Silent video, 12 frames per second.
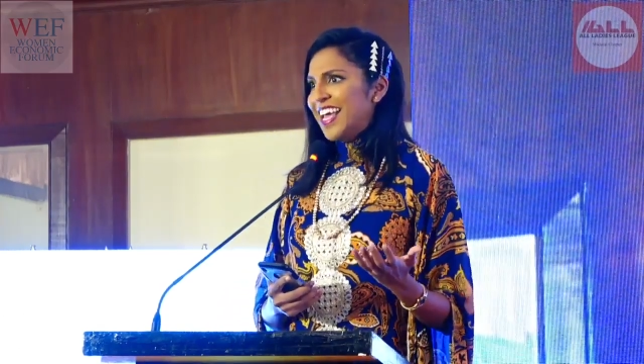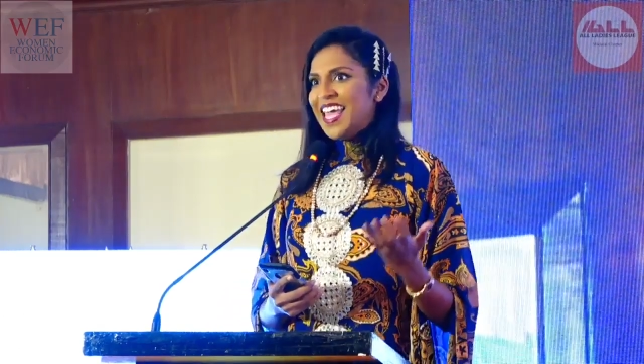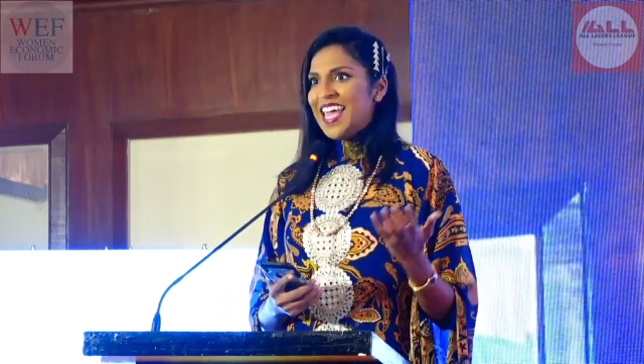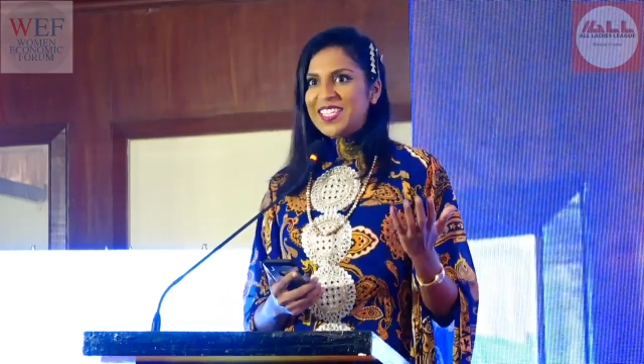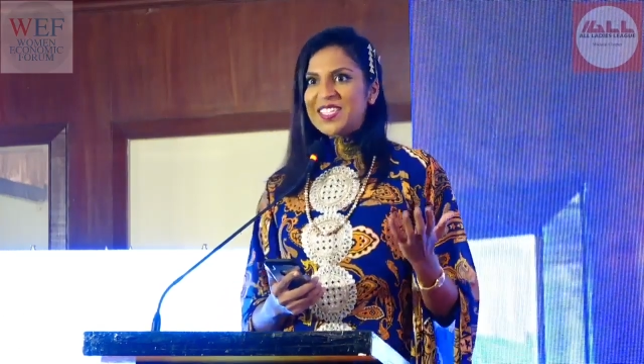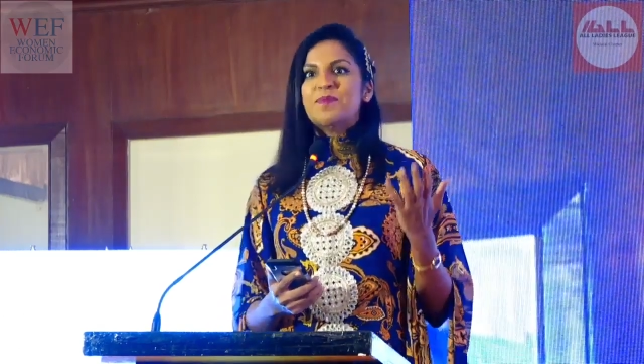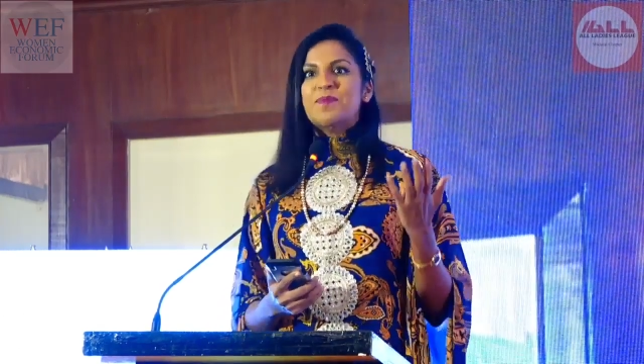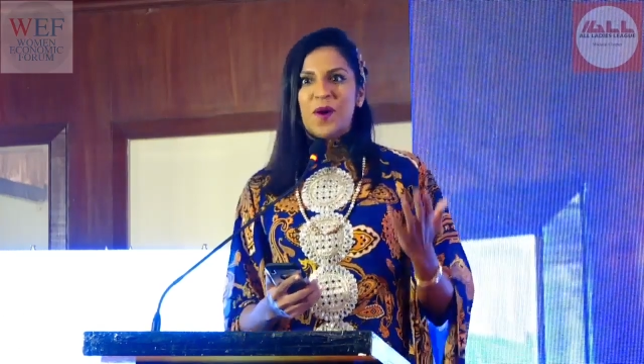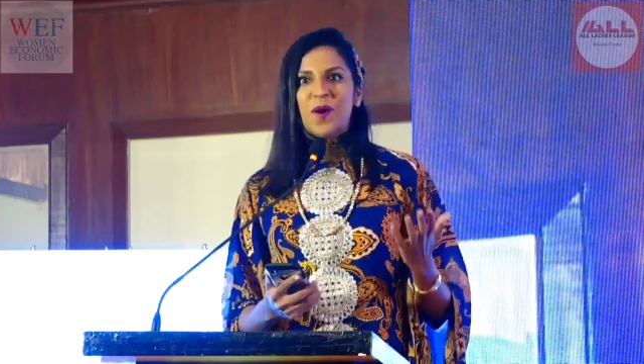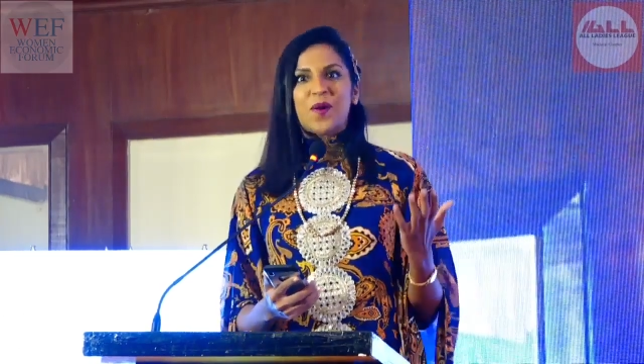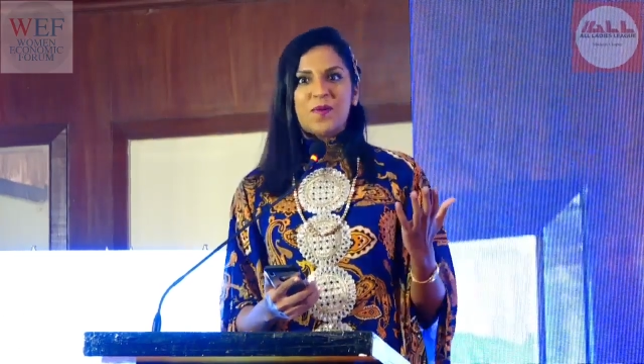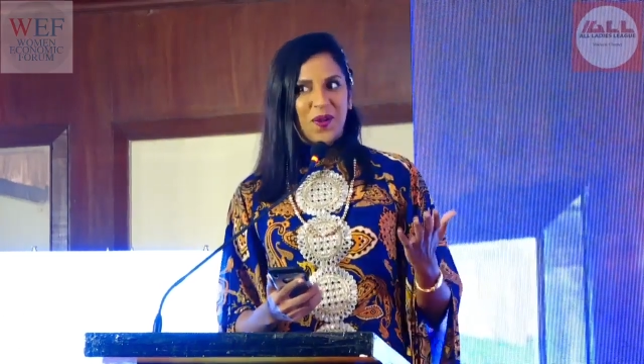It's
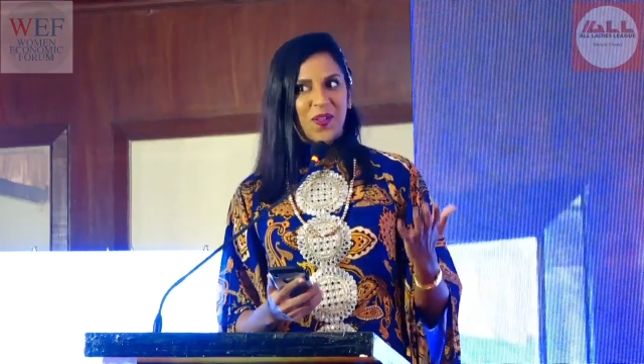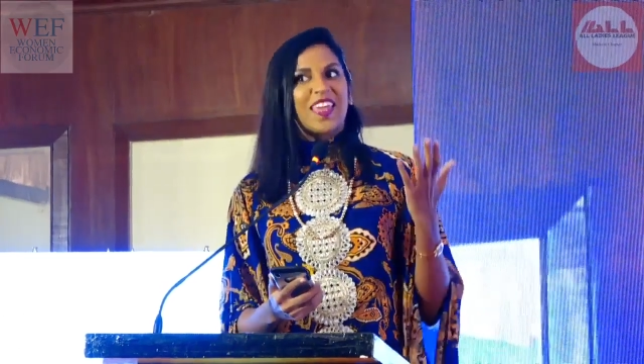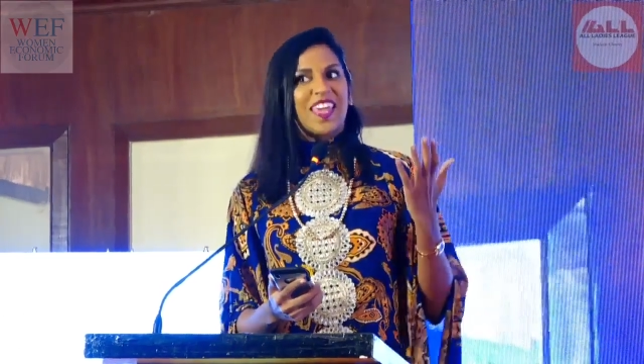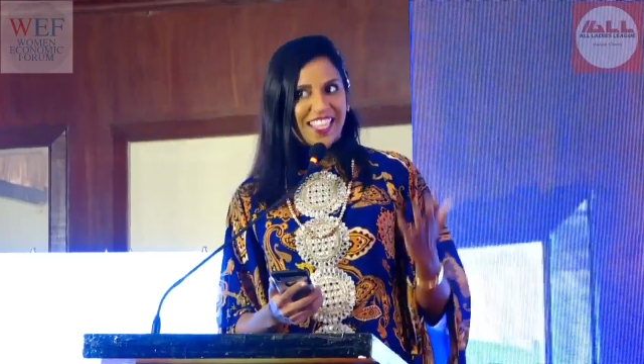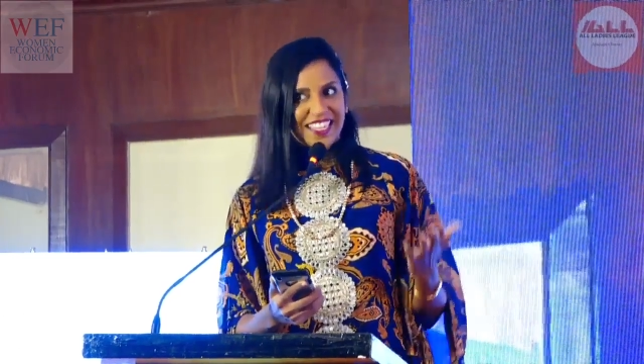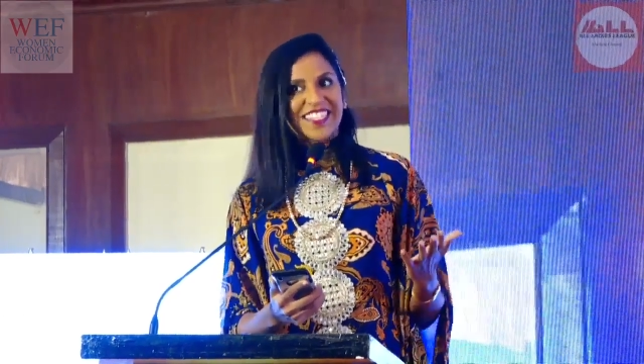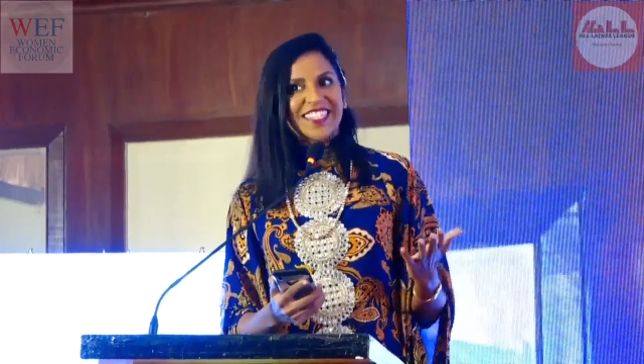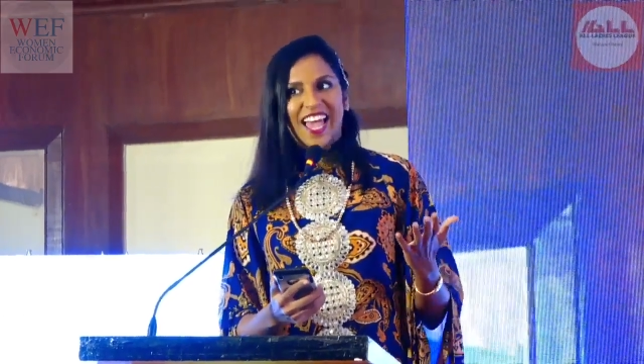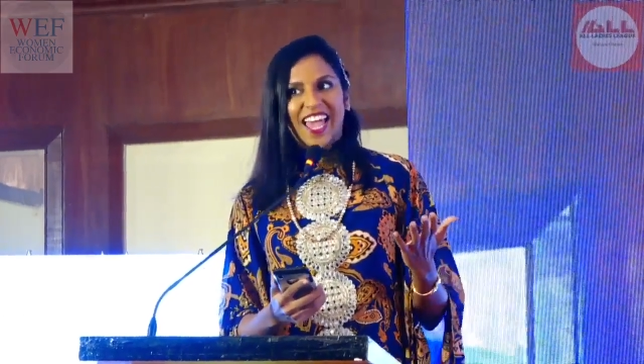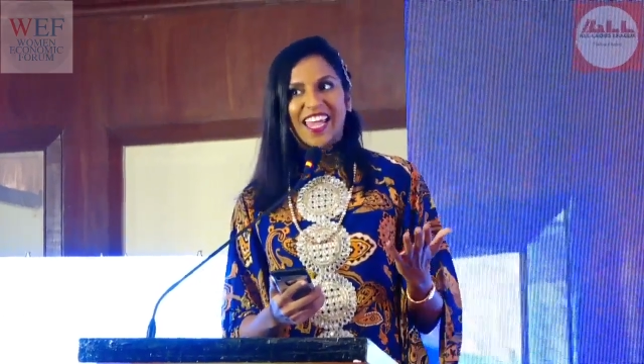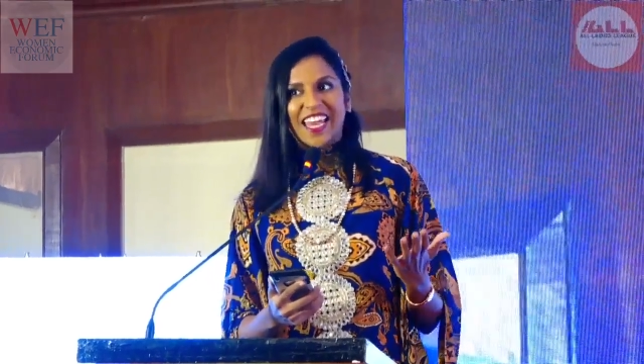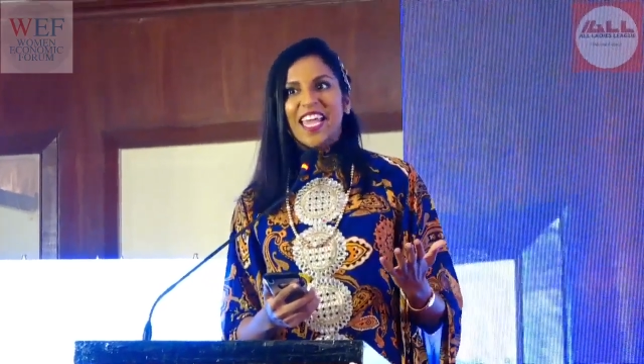more about the
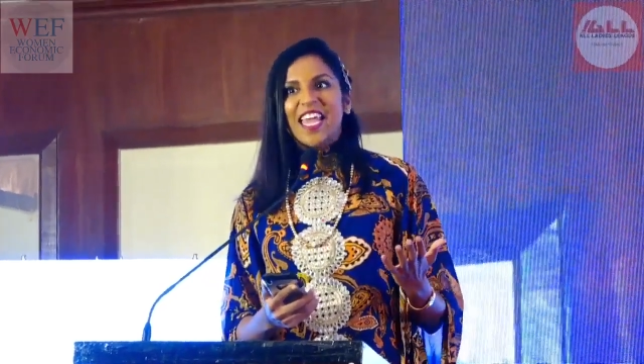inside.